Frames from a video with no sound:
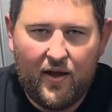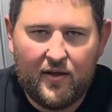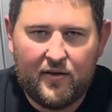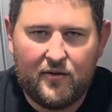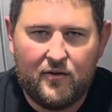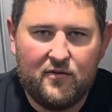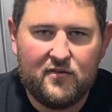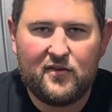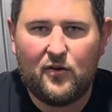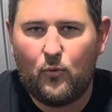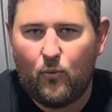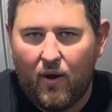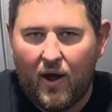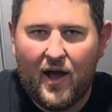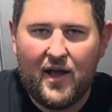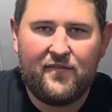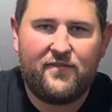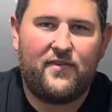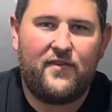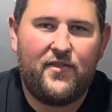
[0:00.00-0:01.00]
Use a
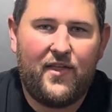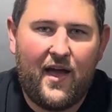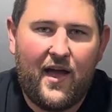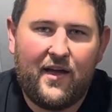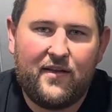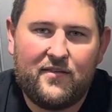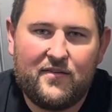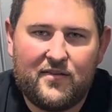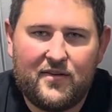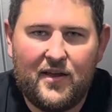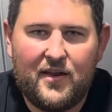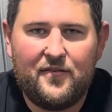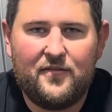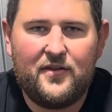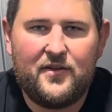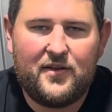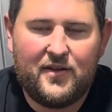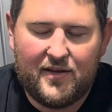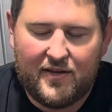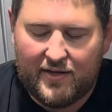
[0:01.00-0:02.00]
Y for that instead of a
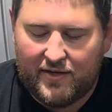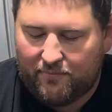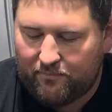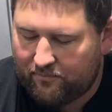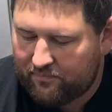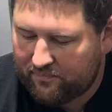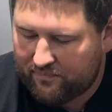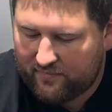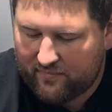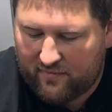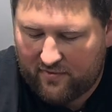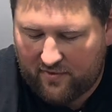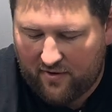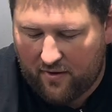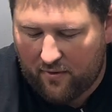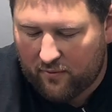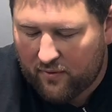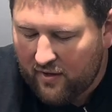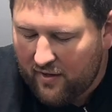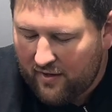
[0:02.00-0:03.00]
T.
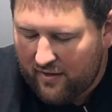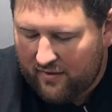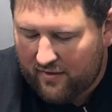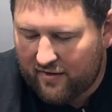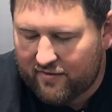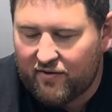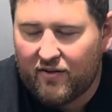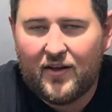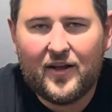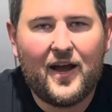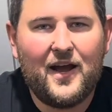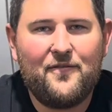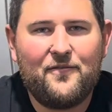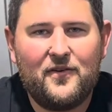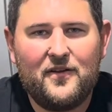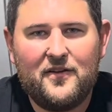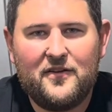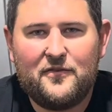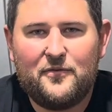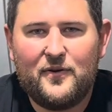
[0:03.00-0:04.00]
So that's all I got
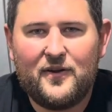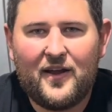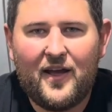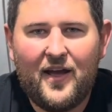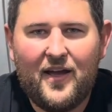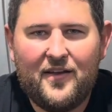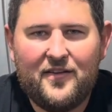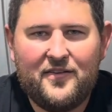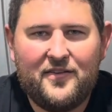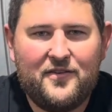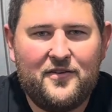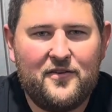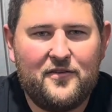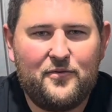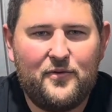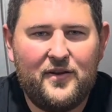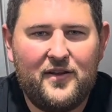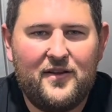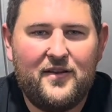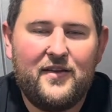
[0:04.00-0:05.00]
for this one, guys. Just
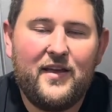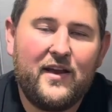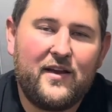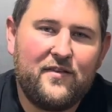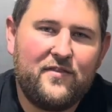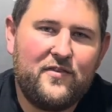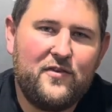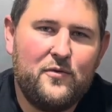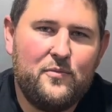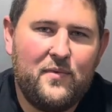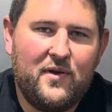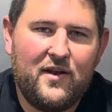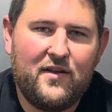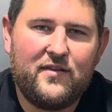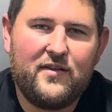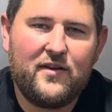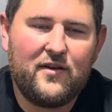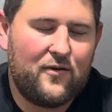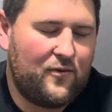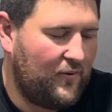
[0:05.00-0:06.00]
wanted to take a few
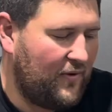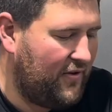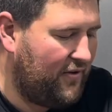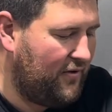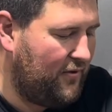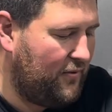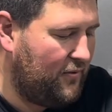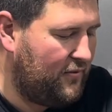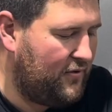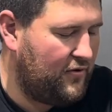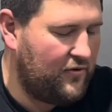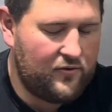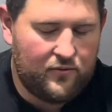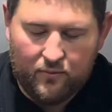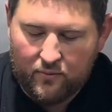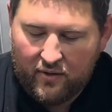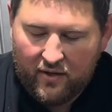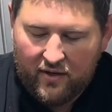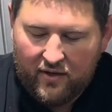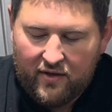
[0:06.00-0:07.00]
minutes here with you
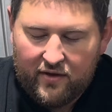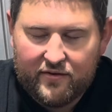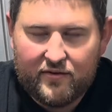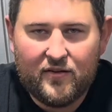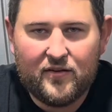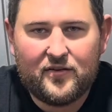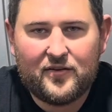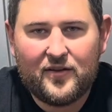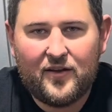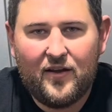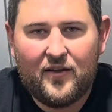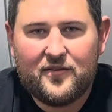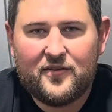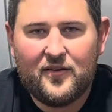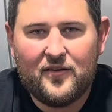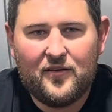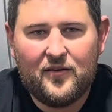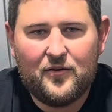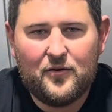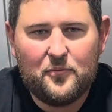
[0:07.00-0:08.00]
to discuss a
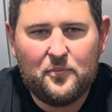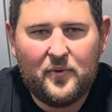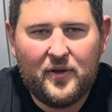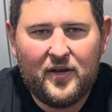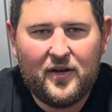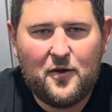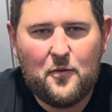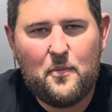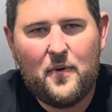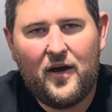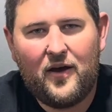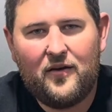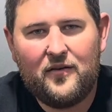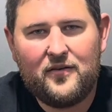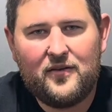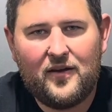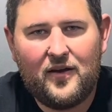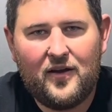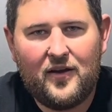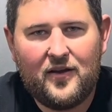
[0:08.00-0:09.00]
little bit
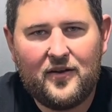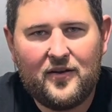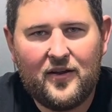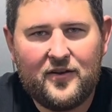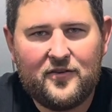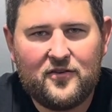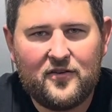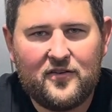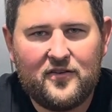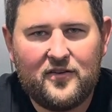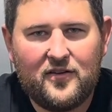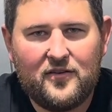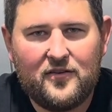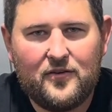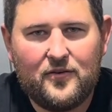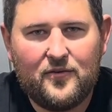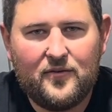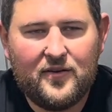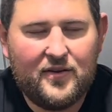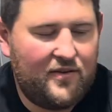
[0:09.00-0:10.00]
about nitrous
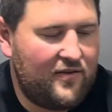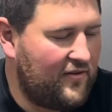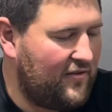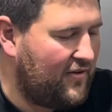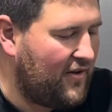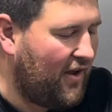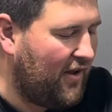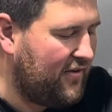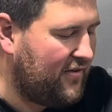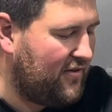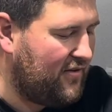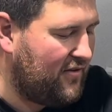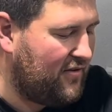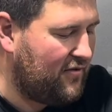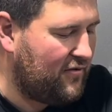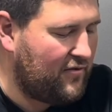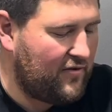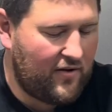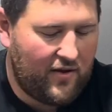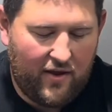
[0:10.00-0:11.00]
solenoid
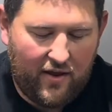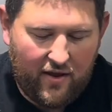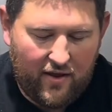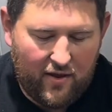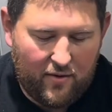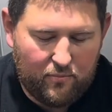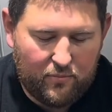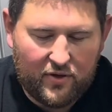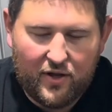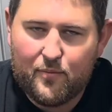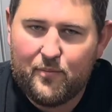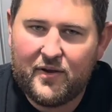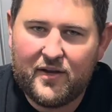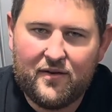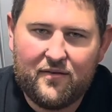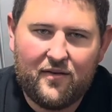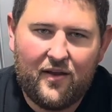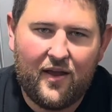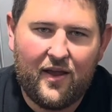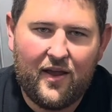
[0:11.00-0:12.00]
sizes and
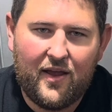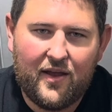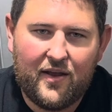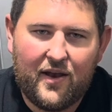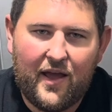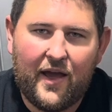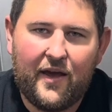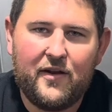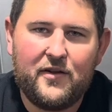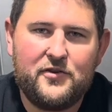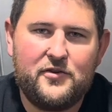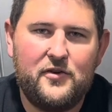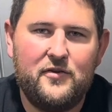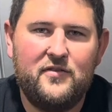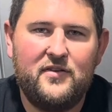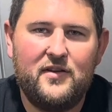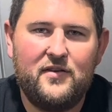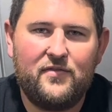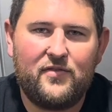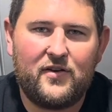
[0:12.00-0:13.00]
plumbing and how to
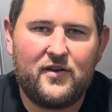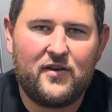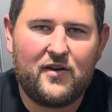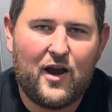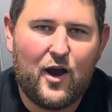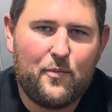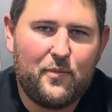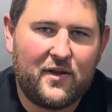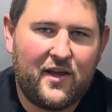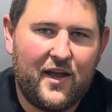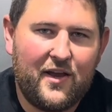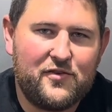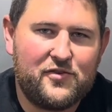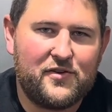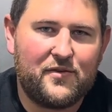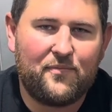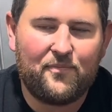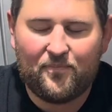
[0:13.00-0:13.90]
choose it for your application.